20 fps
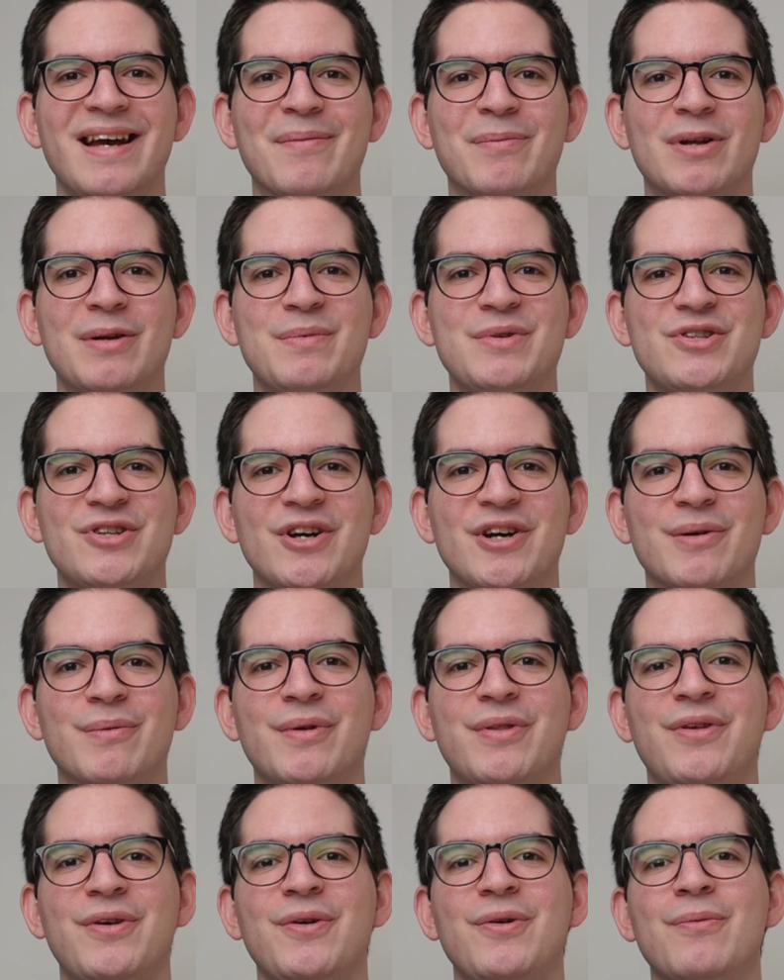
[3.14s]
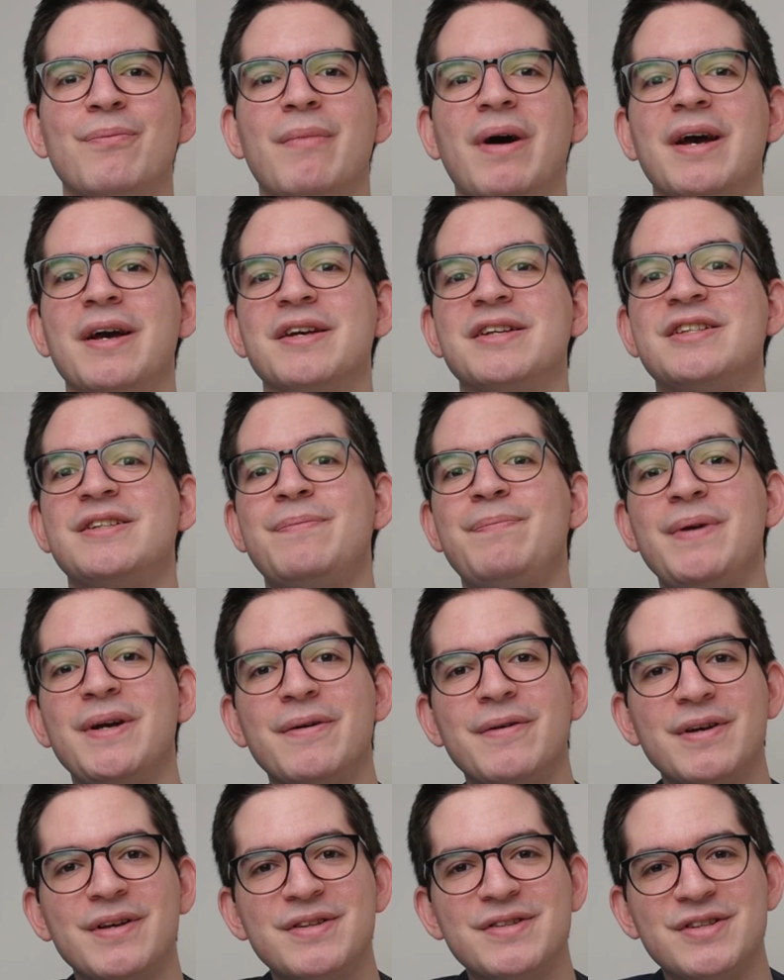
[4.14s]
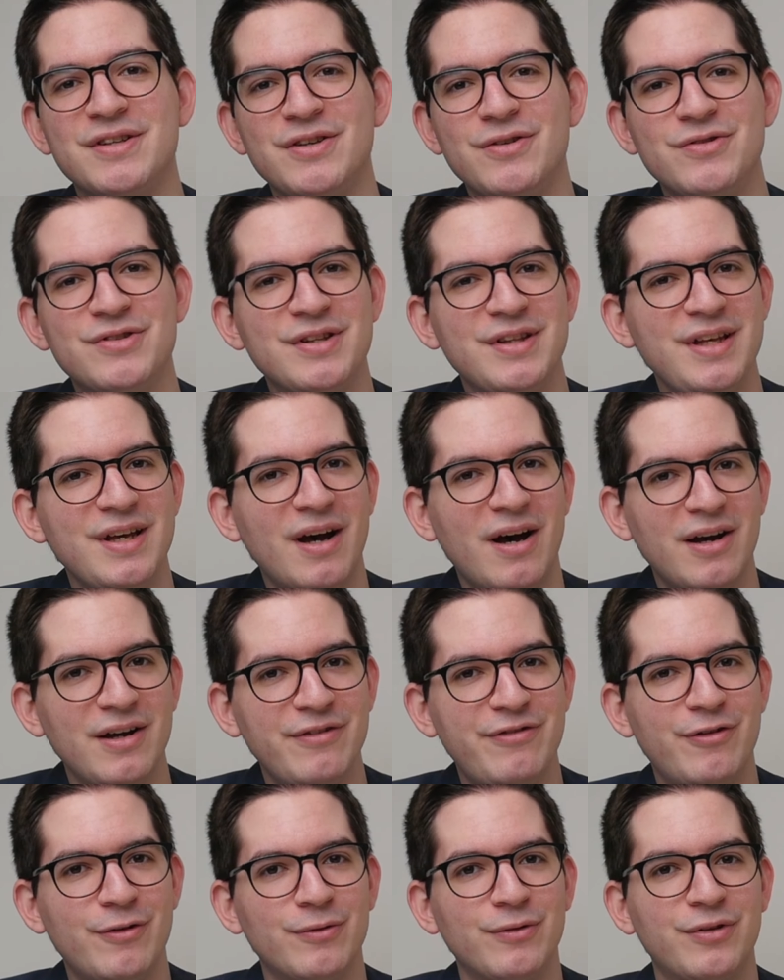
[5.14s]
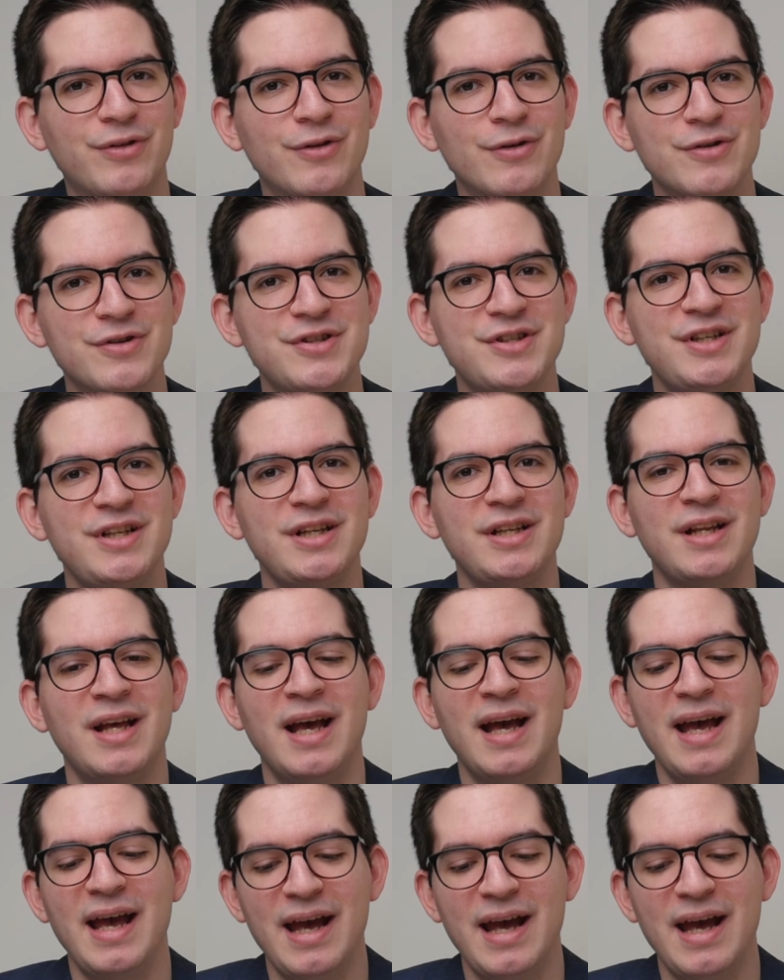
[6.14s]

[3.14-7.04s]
I'm going to be sharing with you my experience using the iPhone 13